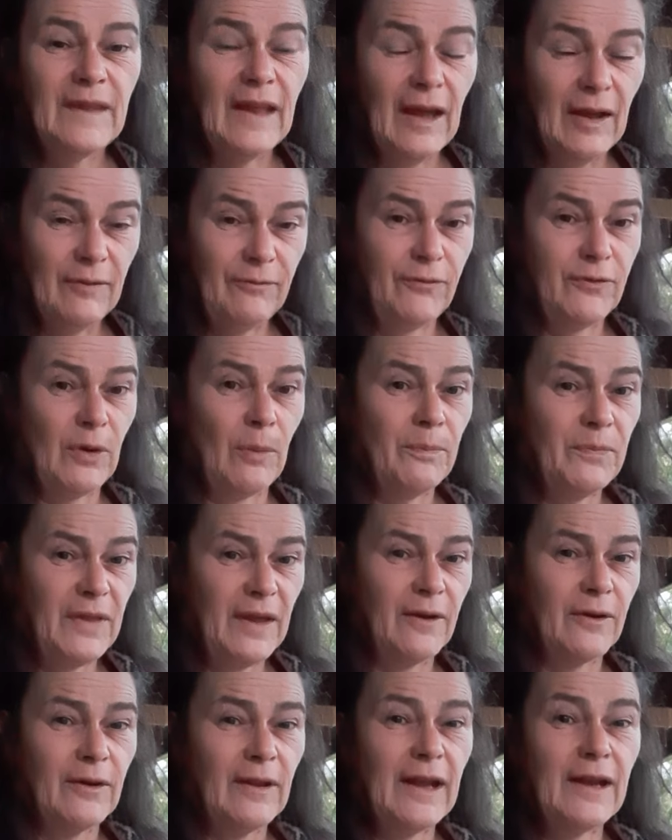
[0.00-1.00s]
uh, from
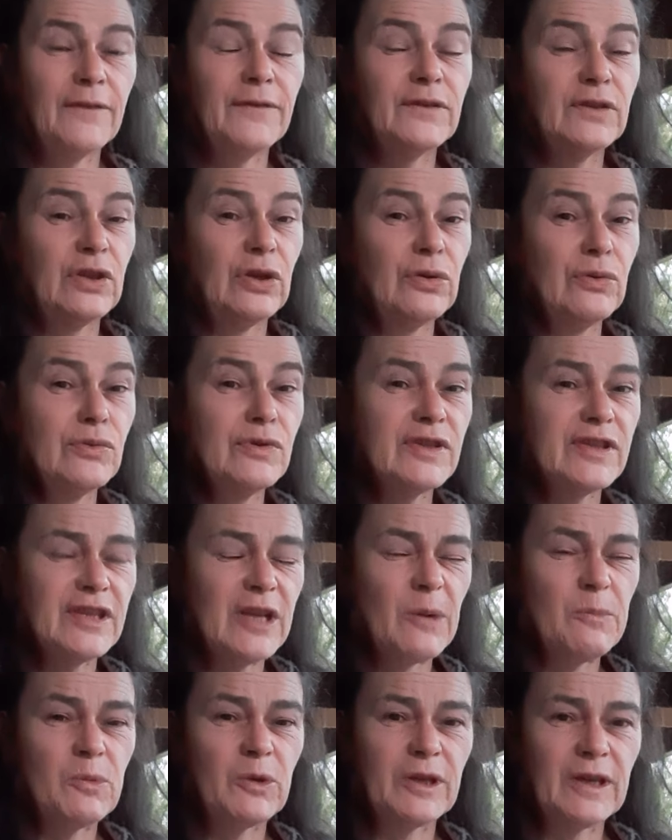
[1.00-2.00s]
their life to
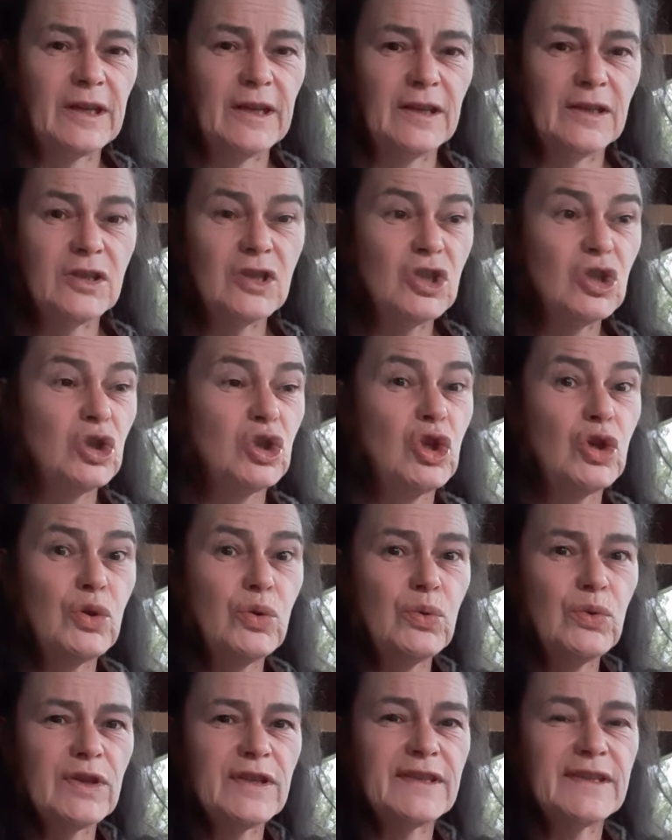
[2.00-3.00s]
someone else
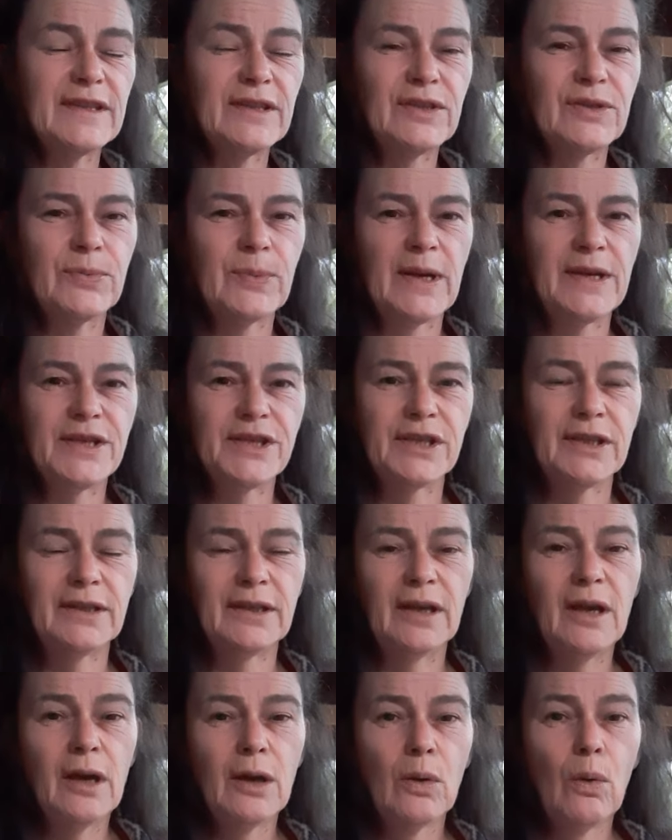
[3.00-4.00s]
to a situation
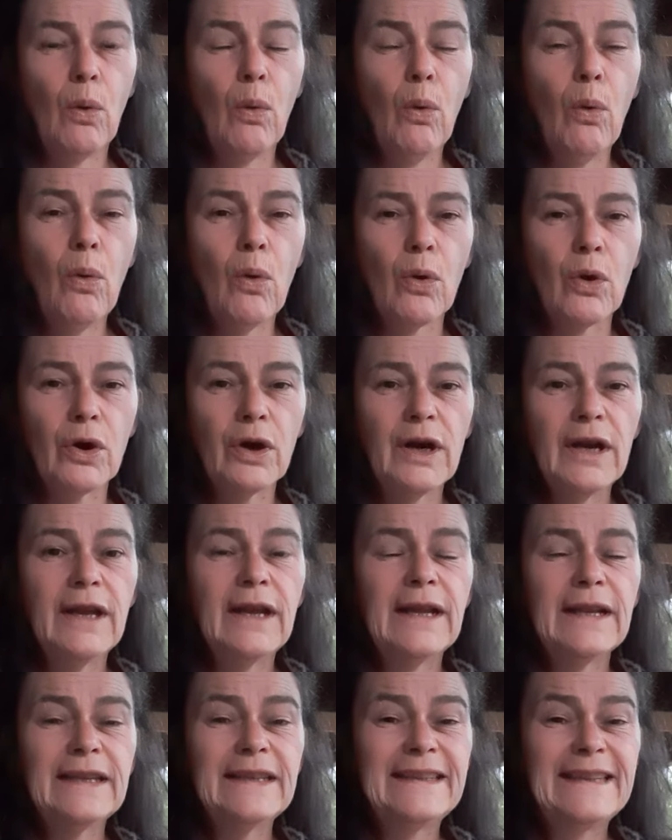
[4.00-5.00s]
or
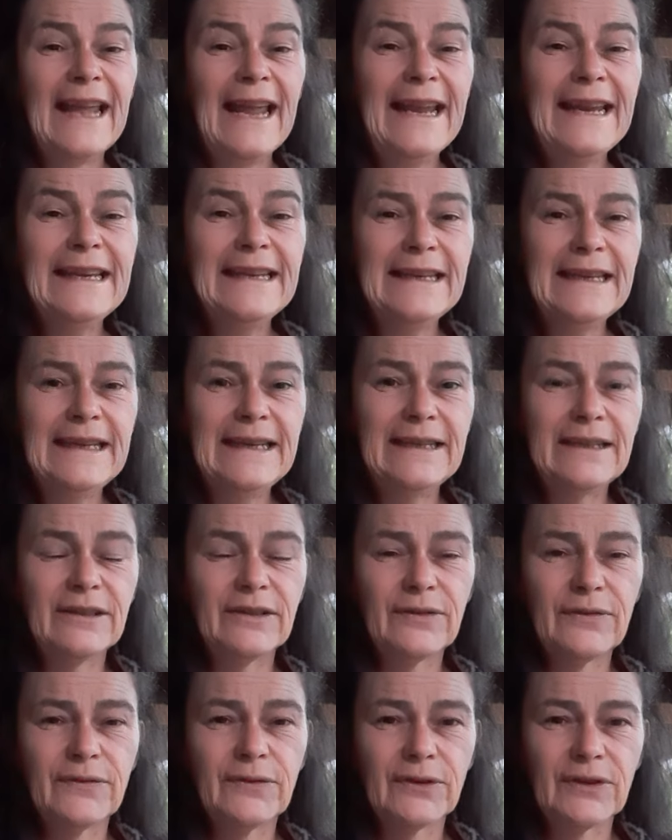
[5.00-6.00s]
they
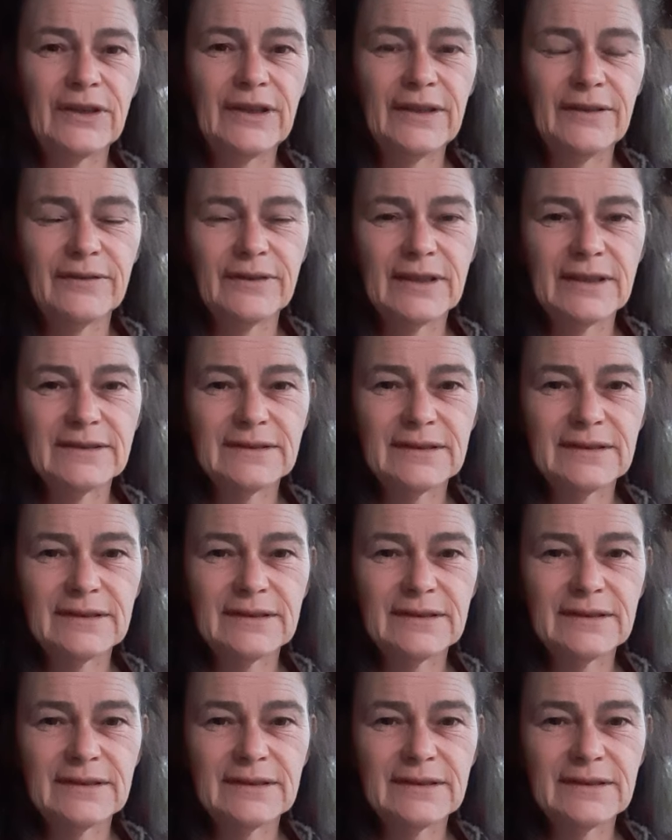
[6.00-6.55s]
needed forgiveness